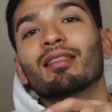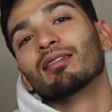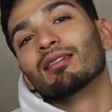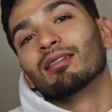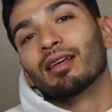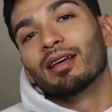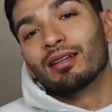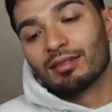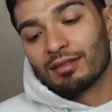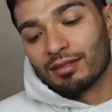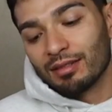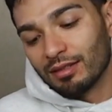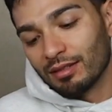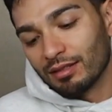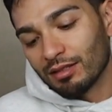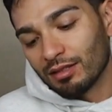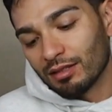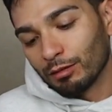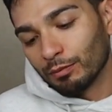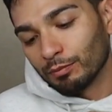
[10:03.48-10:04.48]
the
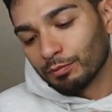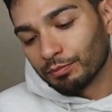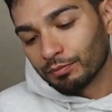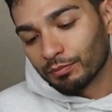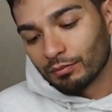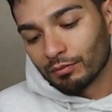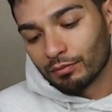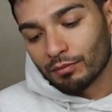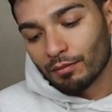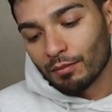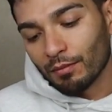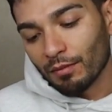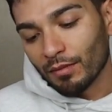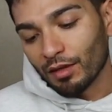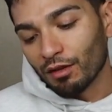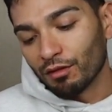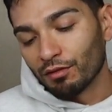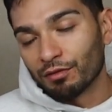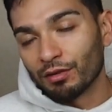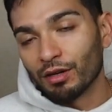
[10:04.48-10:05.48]
laces
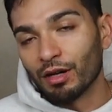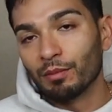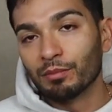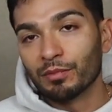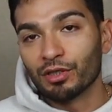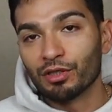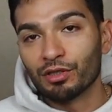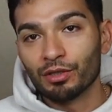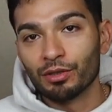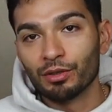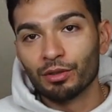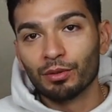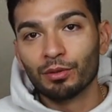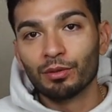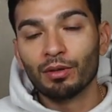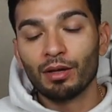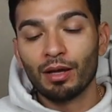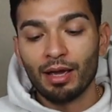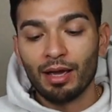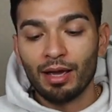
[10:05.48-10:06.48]
from the shoe
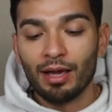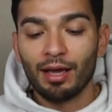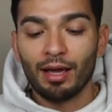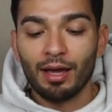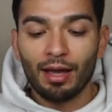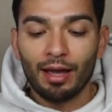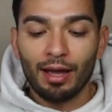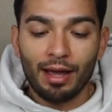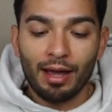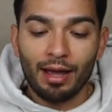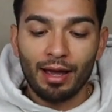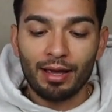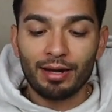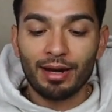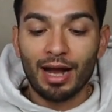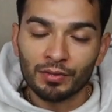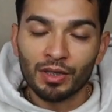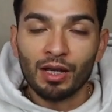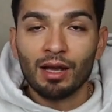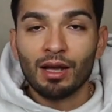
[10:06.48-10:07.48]
and
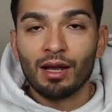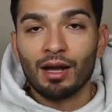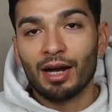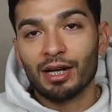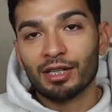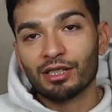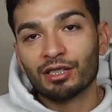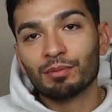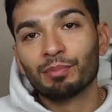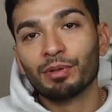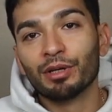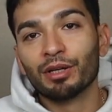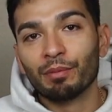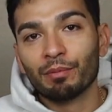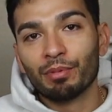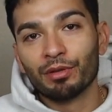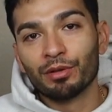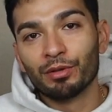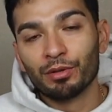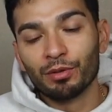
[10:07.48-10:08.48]
I just put them
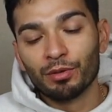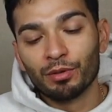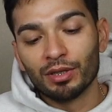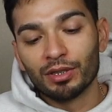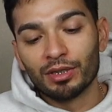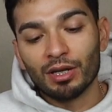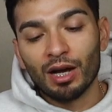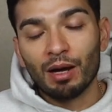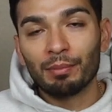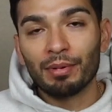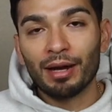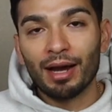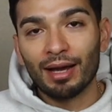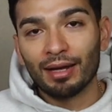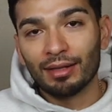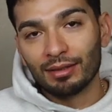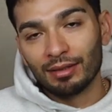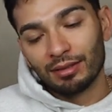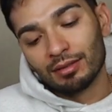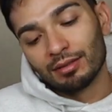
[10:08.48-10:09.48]
through the top
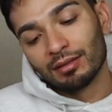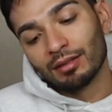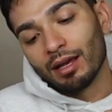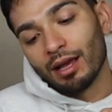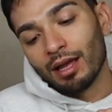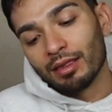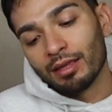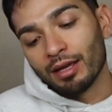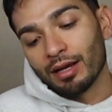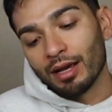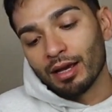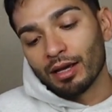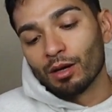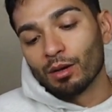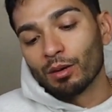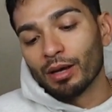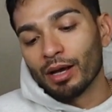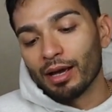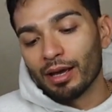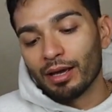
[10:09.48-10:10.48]
eyelets, and then I
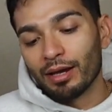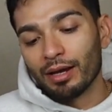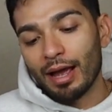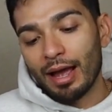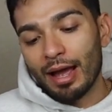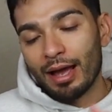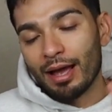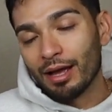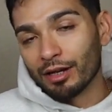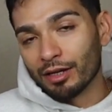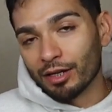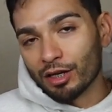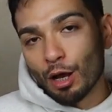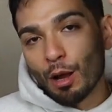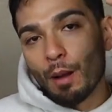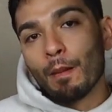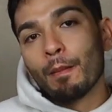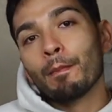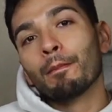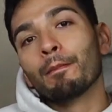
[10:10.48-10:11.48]
go ahead and
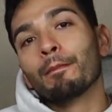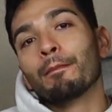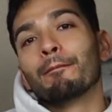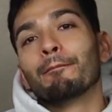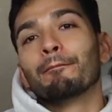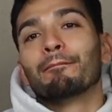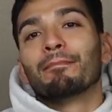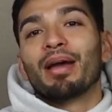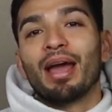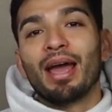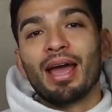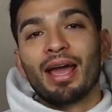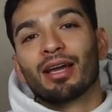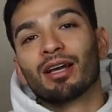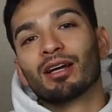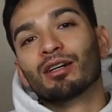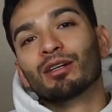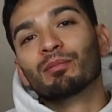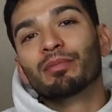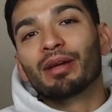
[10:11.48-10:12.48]

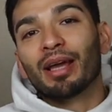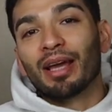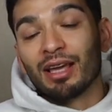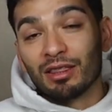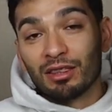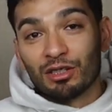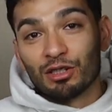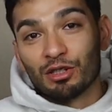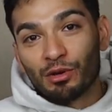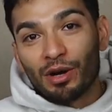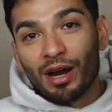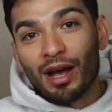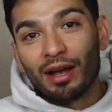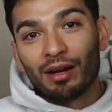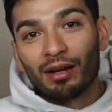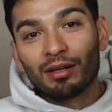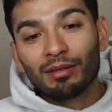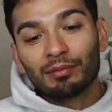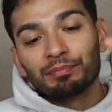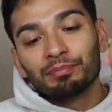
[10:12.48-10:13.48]
hang them in the
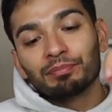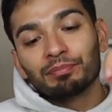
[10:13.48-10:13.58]
dryer.